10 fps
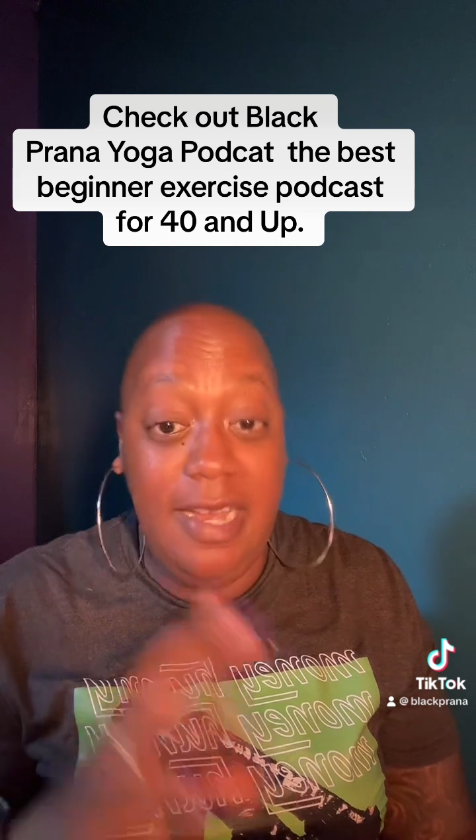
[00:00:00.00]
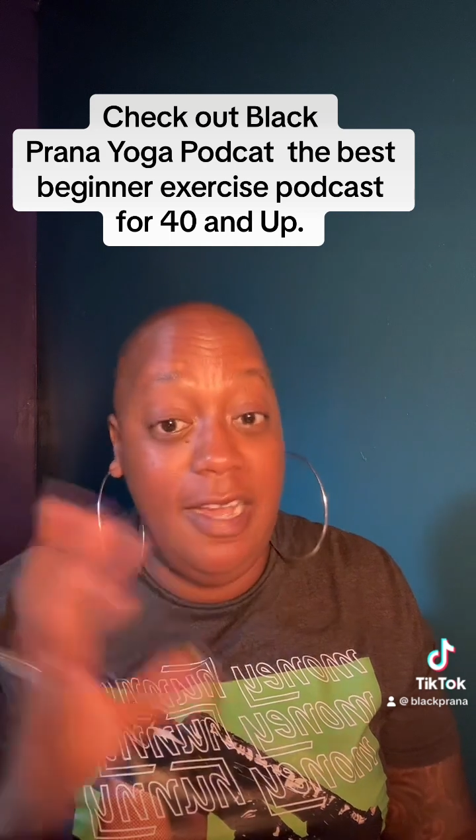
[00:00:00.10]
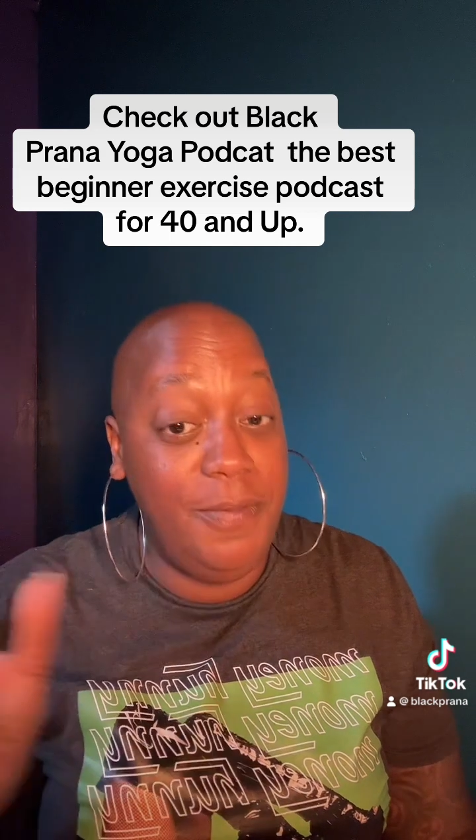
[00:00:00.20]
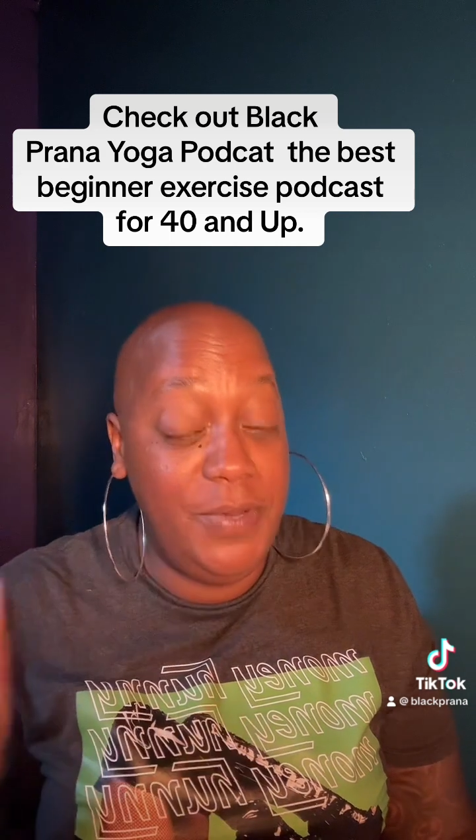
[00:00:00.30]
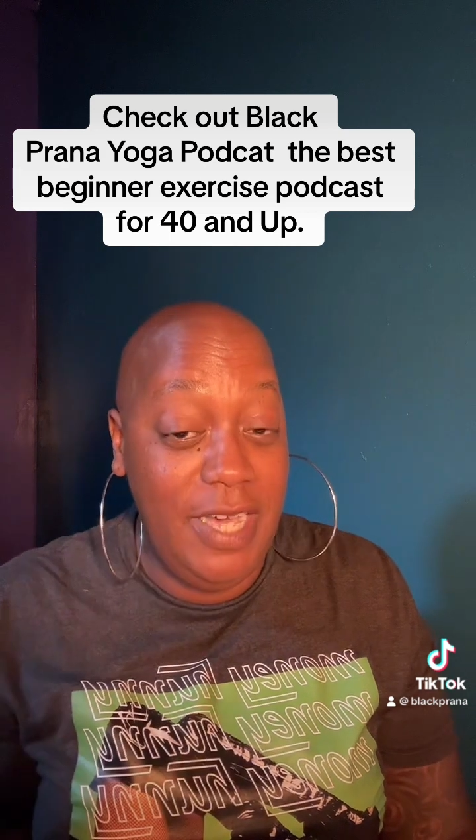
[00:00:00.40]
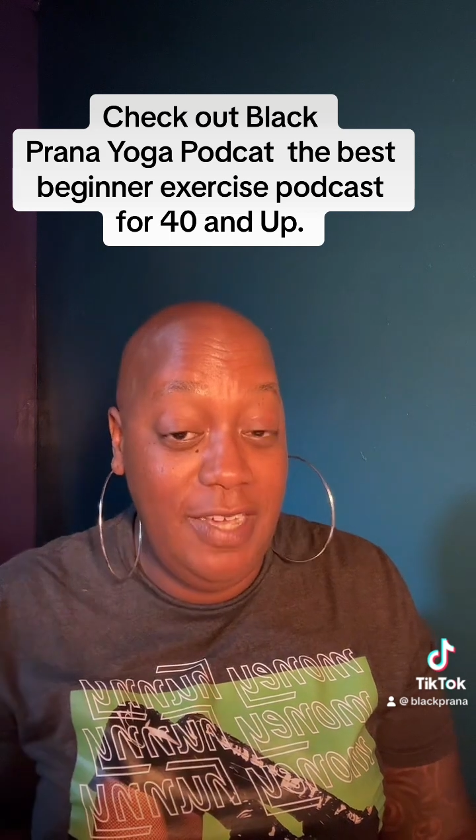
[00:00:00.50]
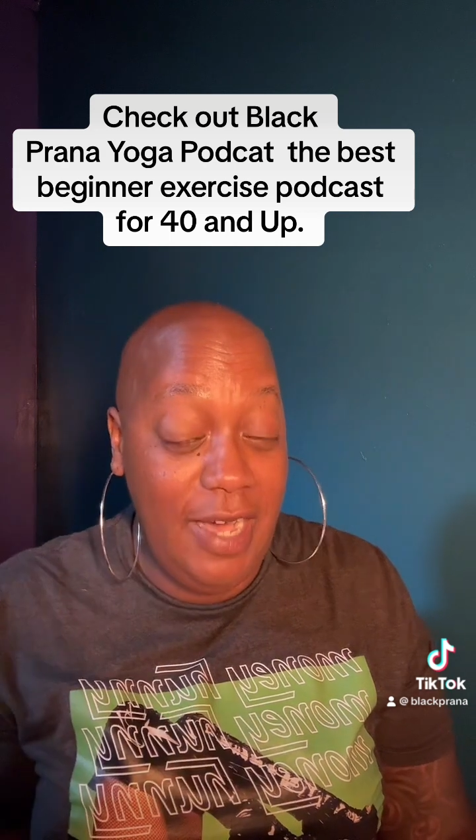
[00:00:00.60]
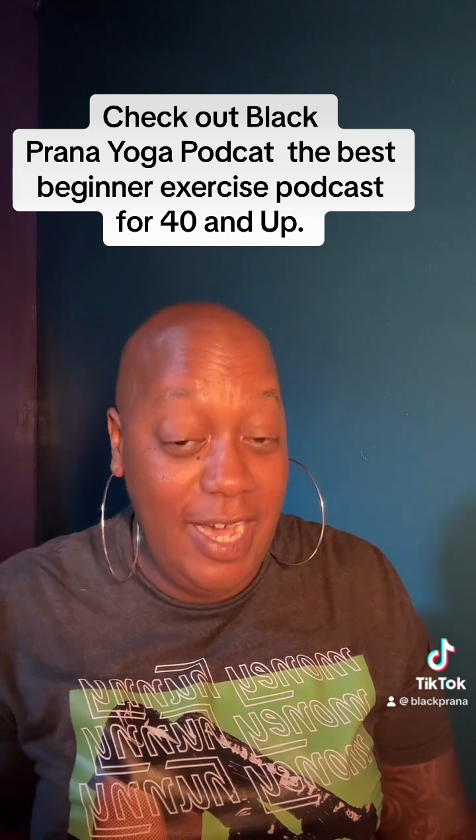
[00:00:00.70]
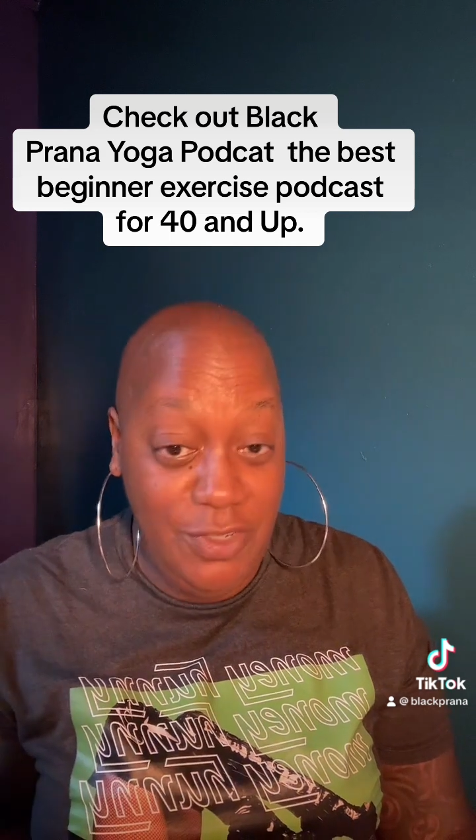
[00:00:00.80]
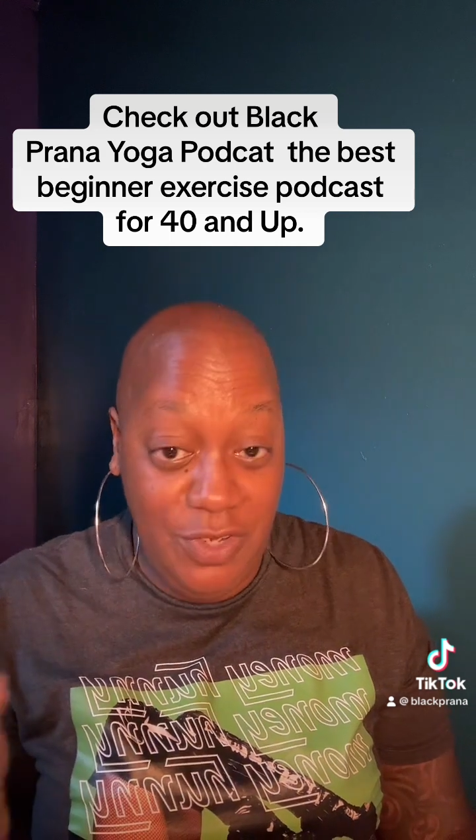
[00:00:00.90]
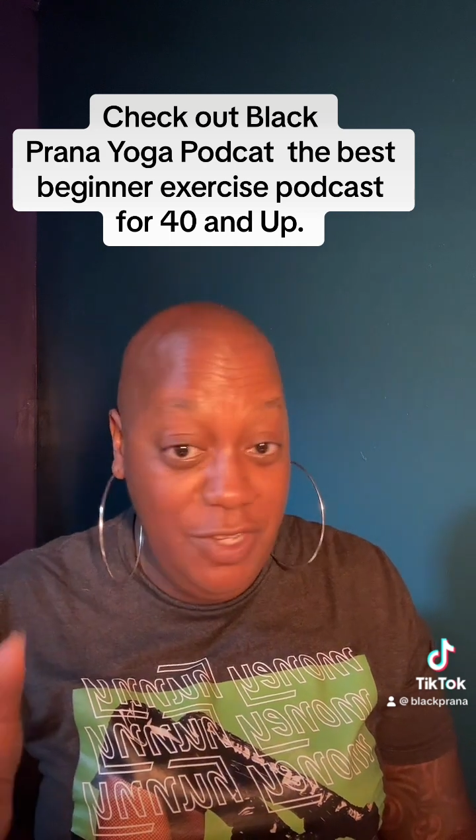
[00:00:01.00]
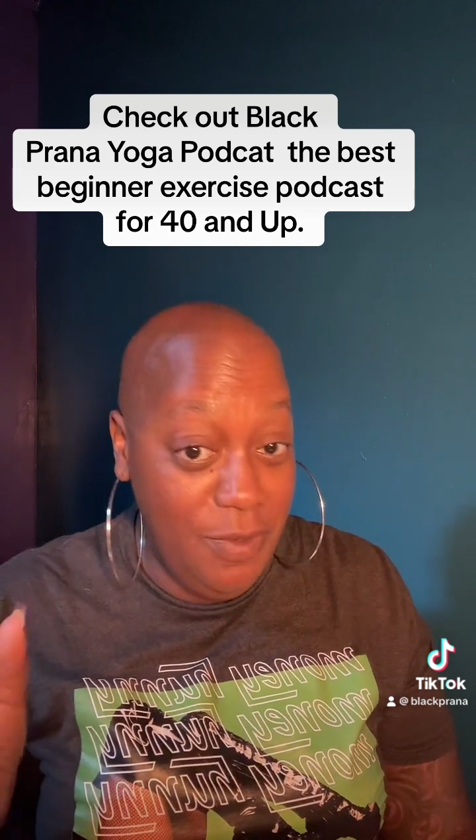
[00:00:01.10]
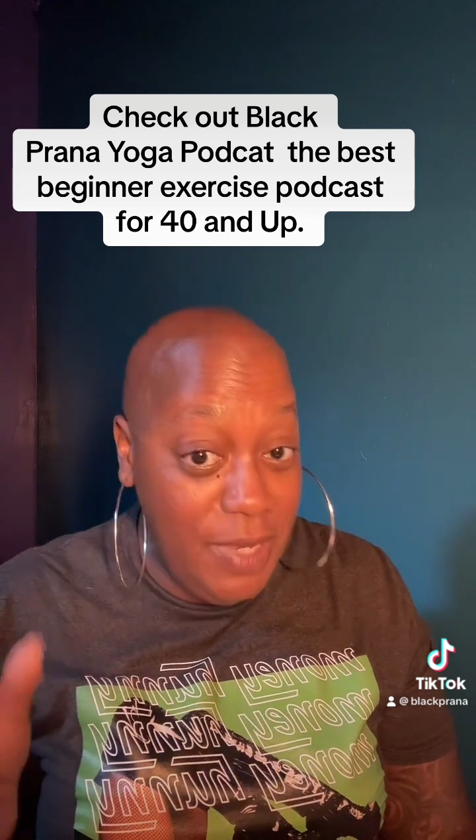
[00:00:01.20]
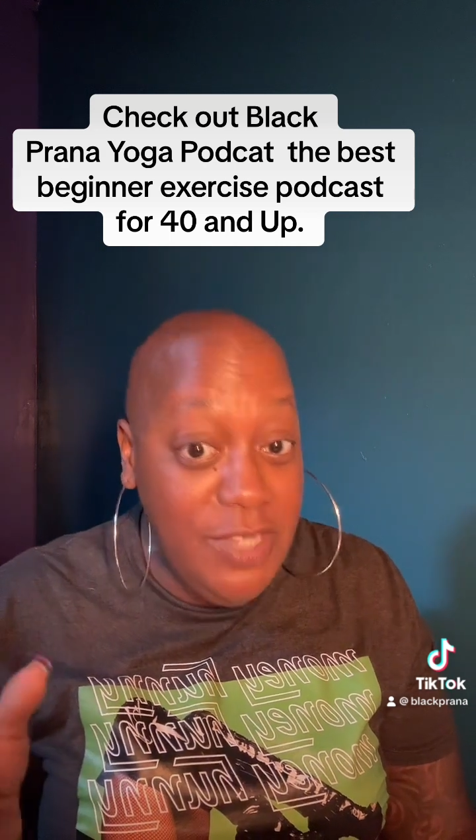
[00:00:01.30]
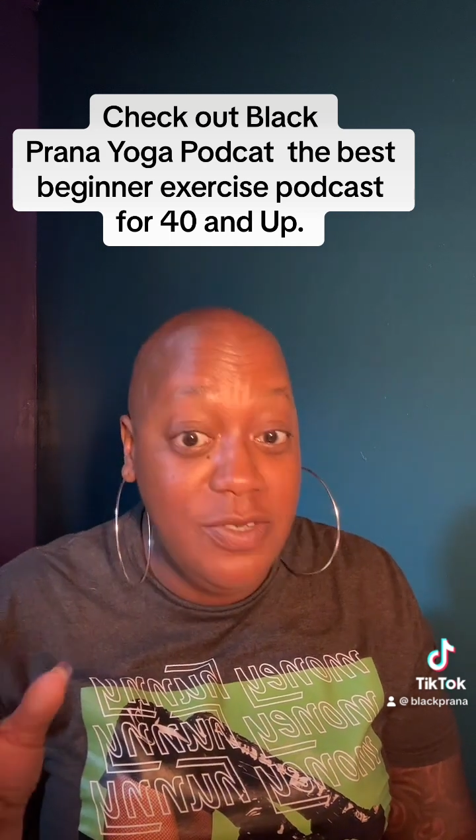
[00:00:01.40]
It helps hydrate
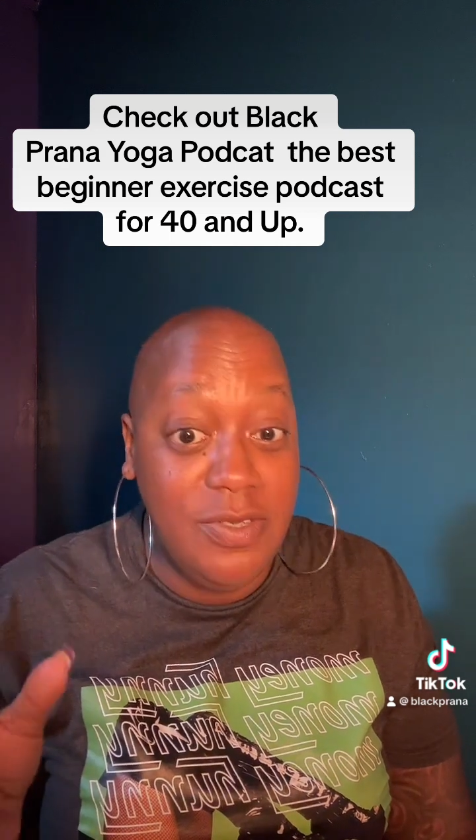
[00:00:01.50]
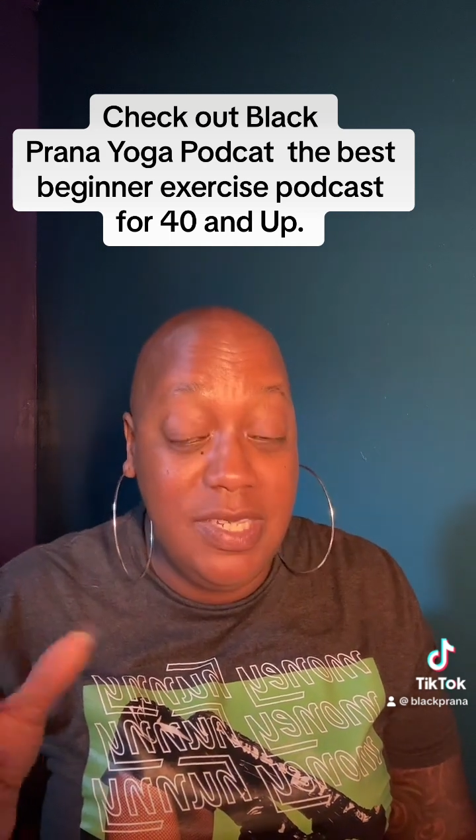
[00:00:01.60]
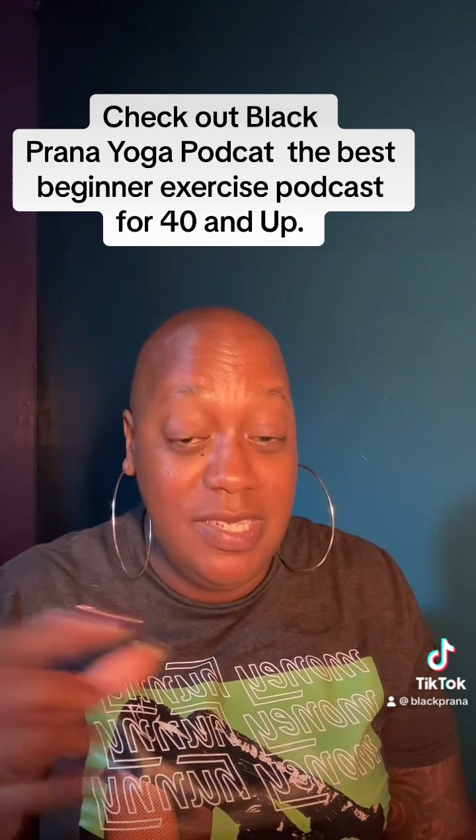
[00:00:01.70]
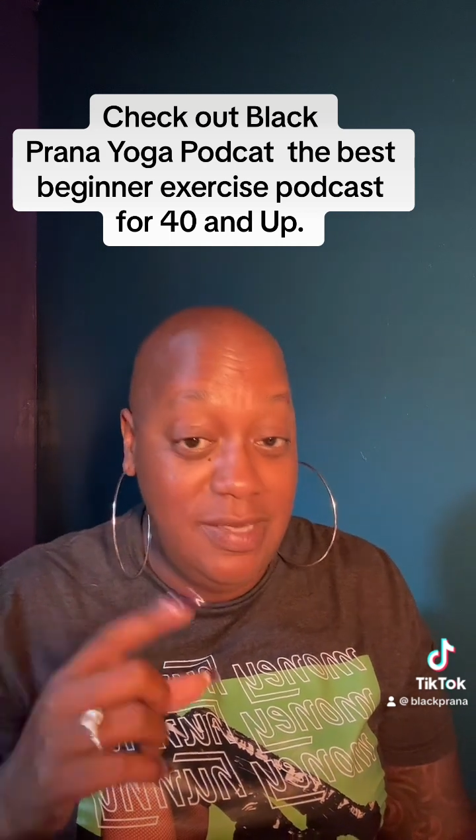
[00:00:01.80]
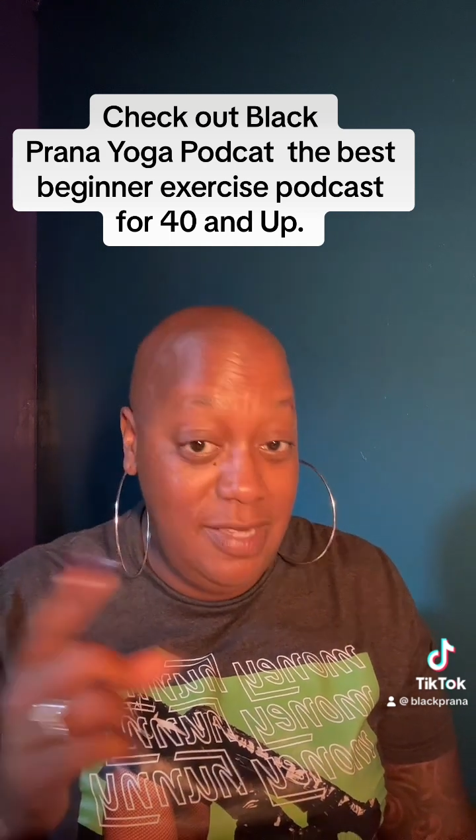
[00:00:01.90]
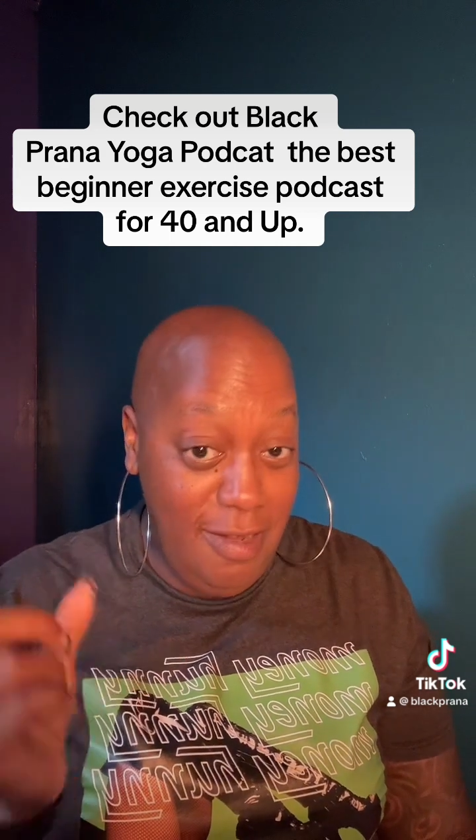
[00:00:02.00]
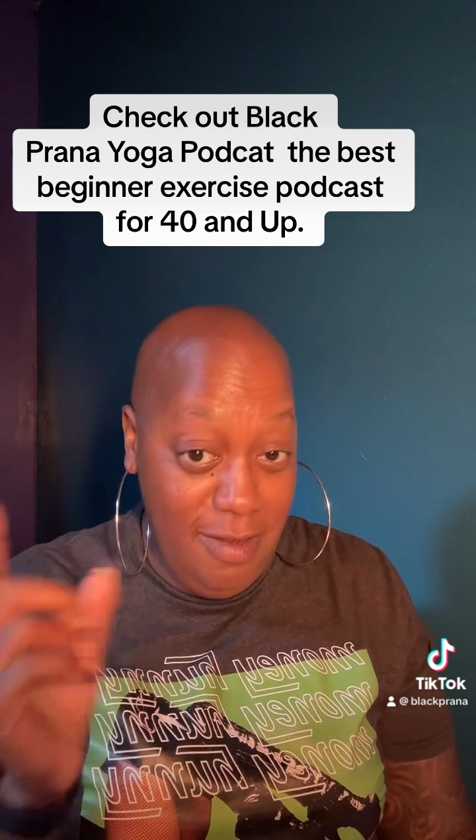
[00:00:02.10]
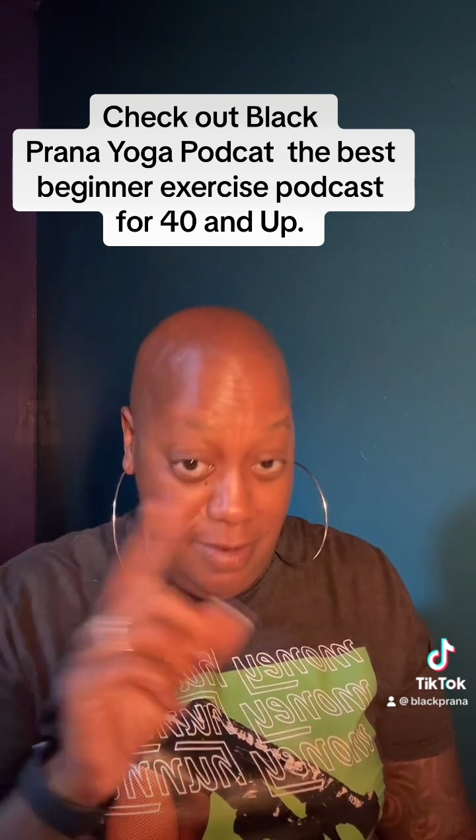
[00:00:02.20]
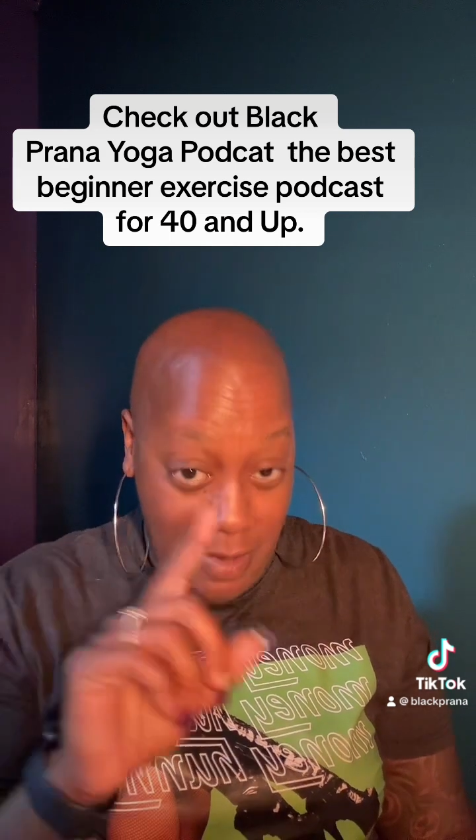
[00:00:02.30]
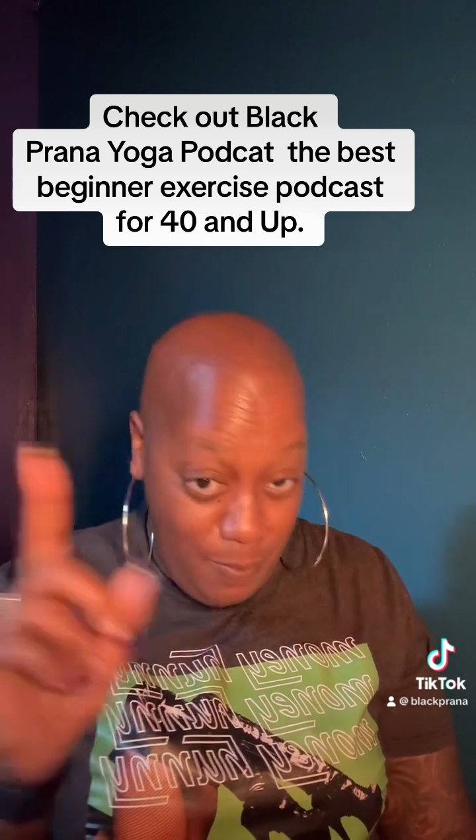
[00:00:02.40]
your muscles because they're